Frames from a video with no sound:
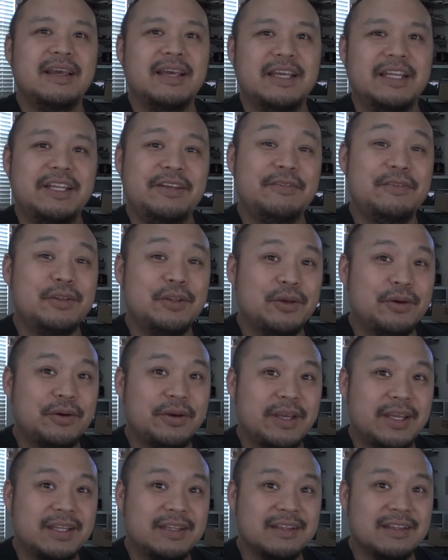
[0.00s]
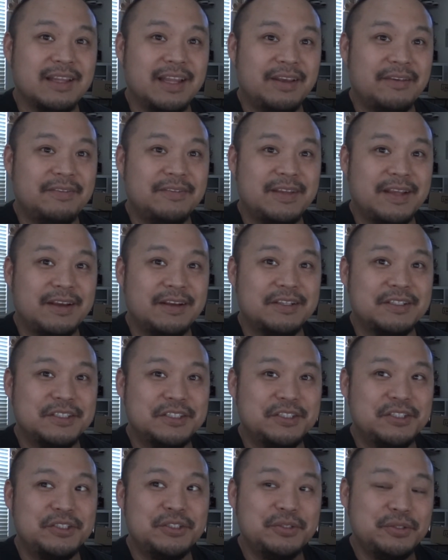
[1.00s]
And even though it left out
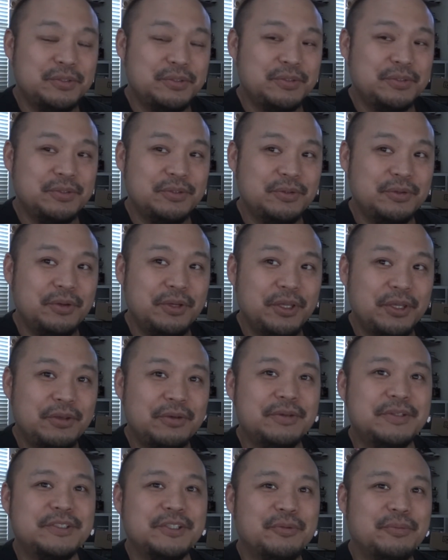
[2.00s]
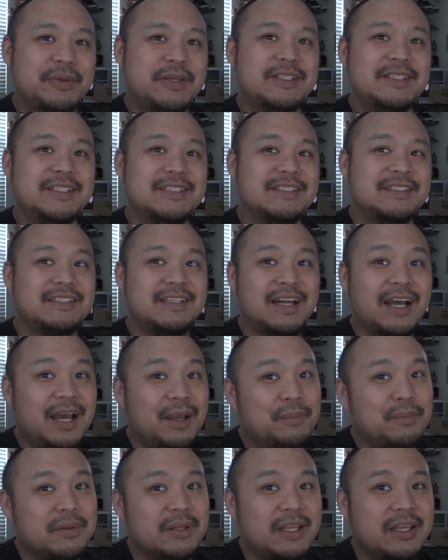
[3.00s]
two huge omissions that
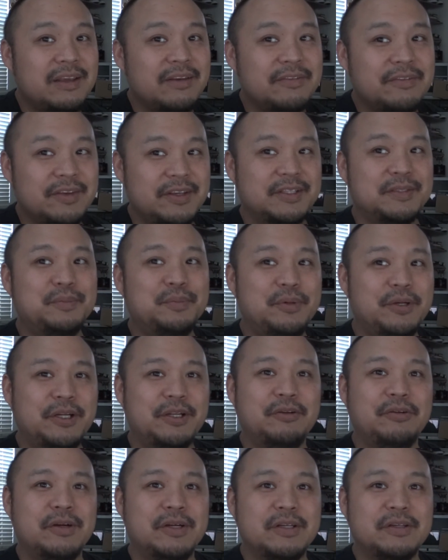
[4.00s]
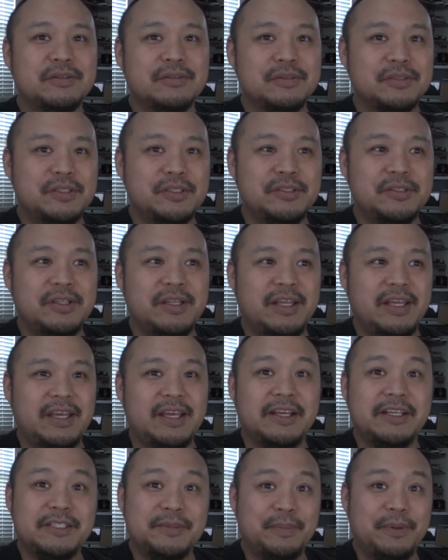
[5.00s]
I believe is pretty critical to the
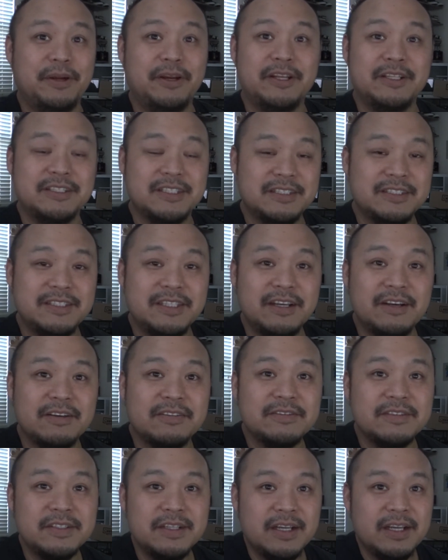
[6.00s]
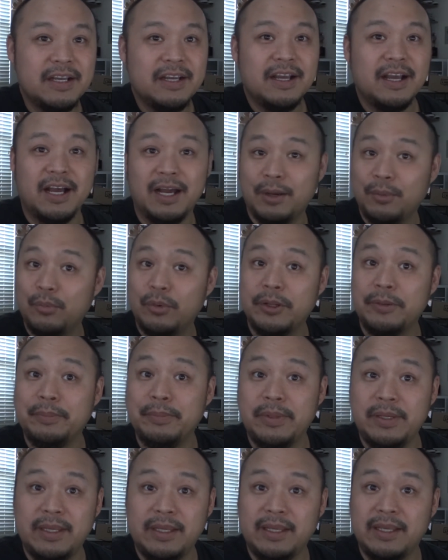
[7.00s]
experience itself, one
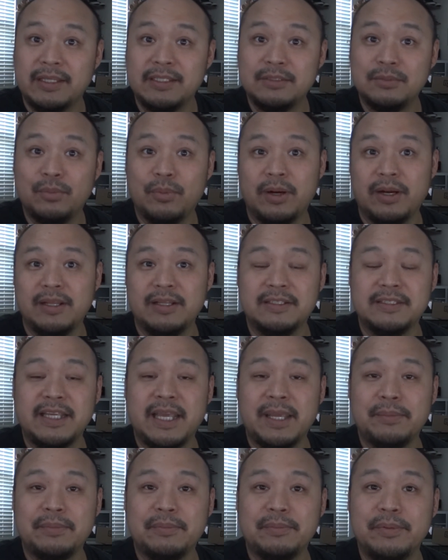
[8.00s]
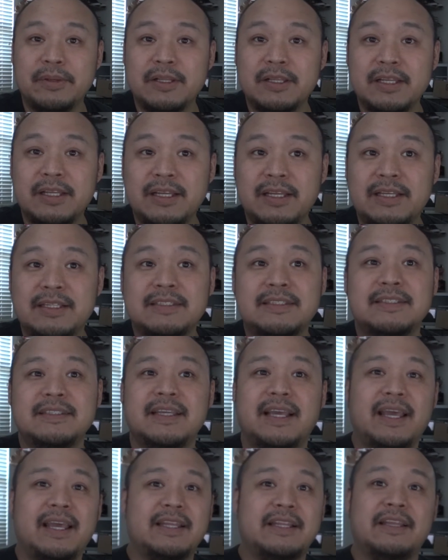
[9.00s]
being its wireless capabilities
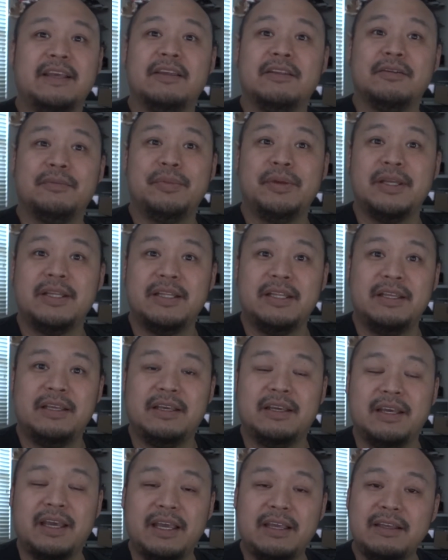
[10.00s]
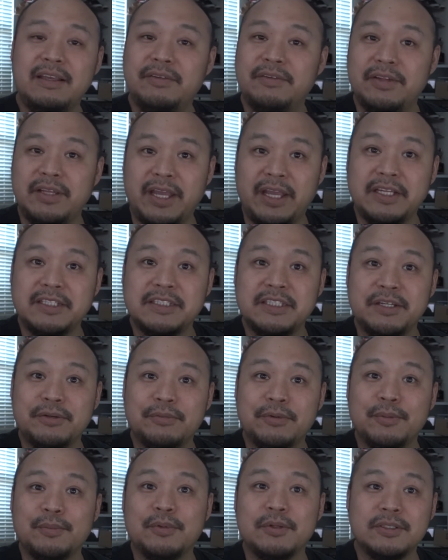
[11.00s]
and the other being the even the HD
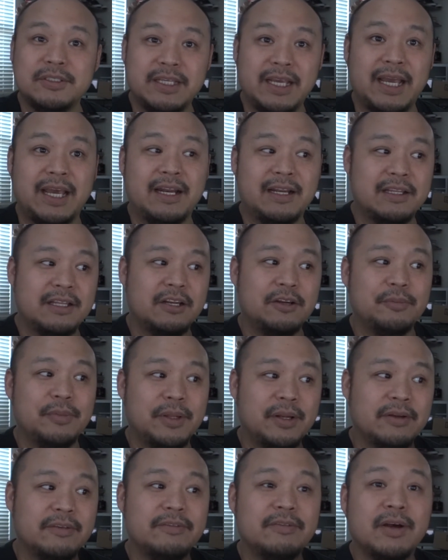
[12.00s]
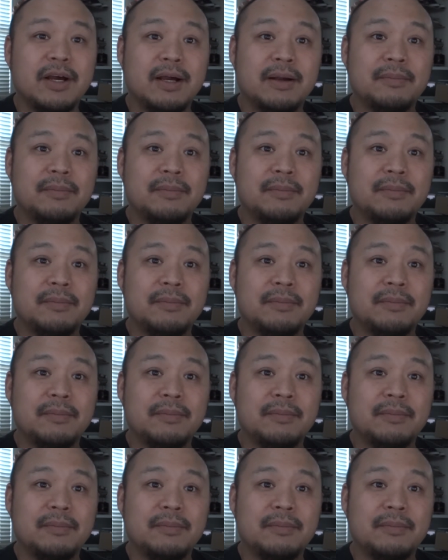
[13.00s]
rumble to add a little bit of